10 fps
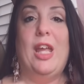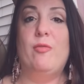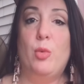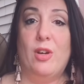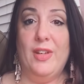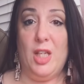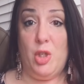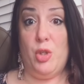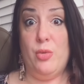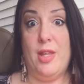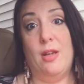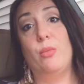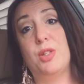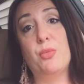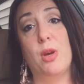have more of an issue
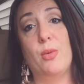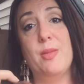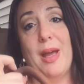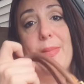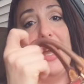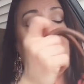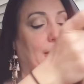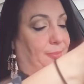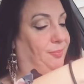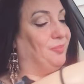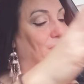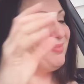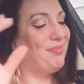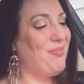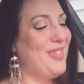than what's wrong with my bag.
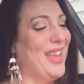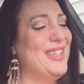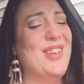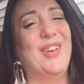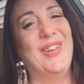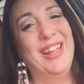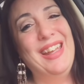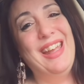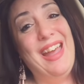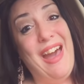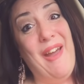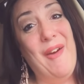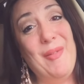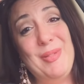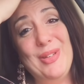So, I
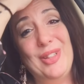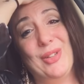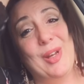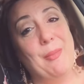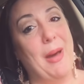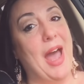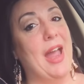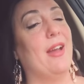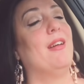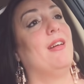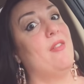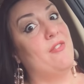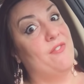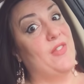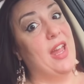hope you enjoyed my
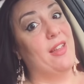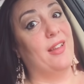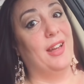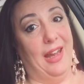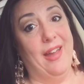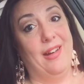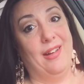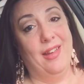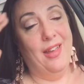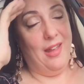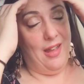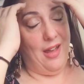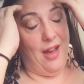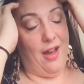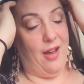fail again.
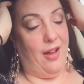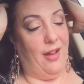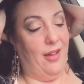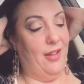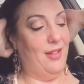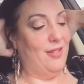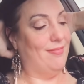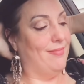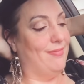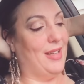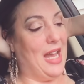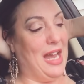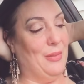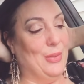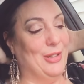I
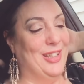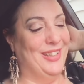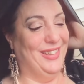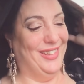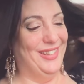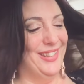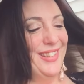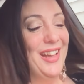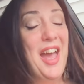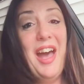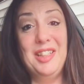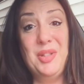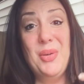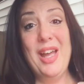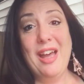
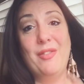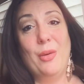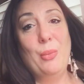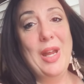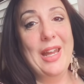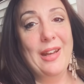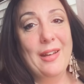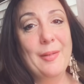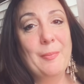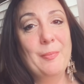do have a win.